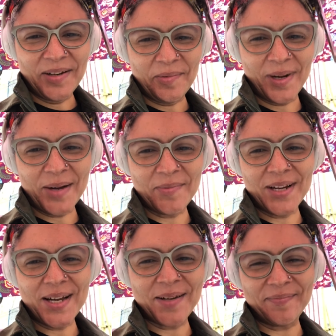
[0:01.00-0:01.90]
What up,
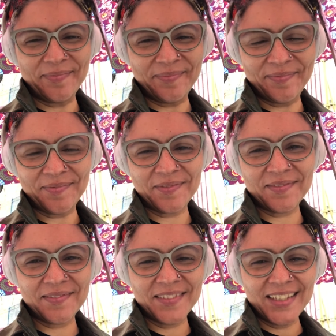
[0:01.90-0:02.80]
what up?
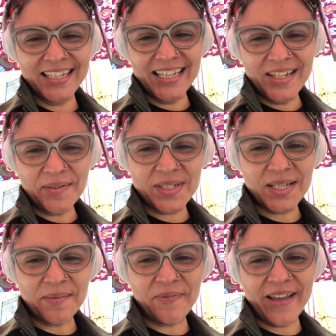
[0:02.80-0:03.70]
What's
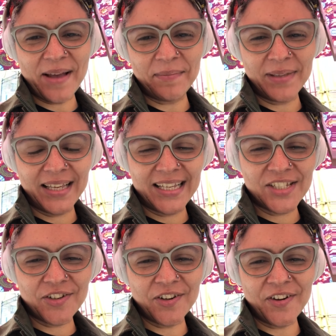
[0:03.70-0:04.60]
up, family?
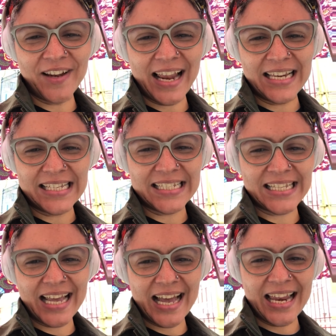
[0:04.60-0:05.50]
It's your girl
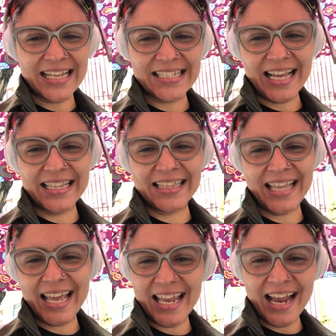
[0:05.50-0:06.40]
Alicia, La
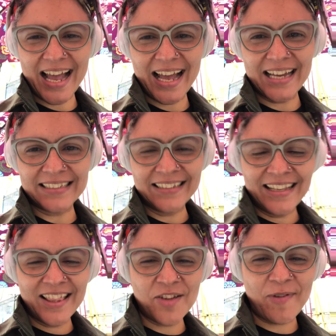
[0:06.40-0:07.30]
Santera,
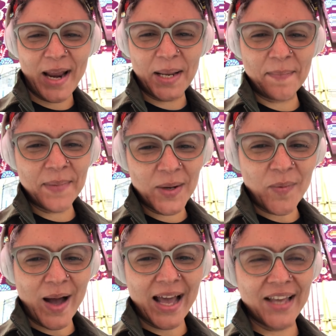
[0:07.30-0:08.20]
the writing
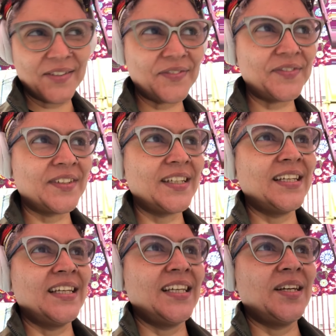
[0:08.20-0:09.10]
midwife.
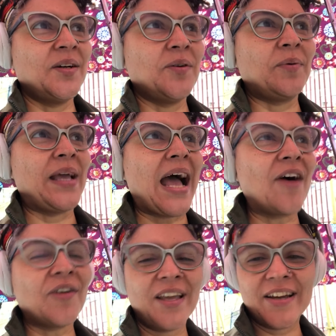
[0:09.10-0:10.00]
We
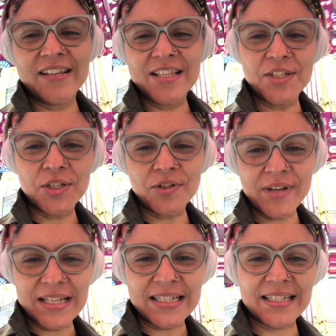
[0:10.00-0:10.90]
out here in the
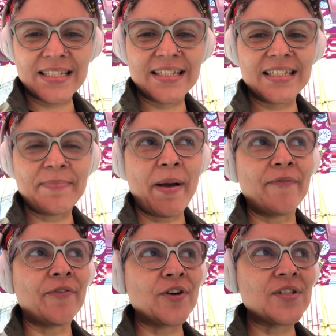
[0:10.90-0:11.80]
streets. It's my
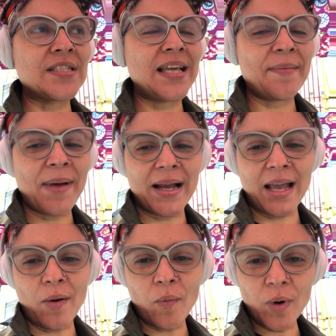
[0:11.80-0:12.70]
first day back
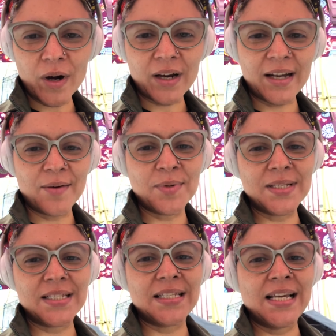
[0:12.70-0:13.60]
at work. I
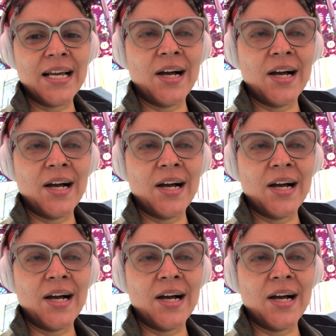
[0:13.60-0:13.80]
was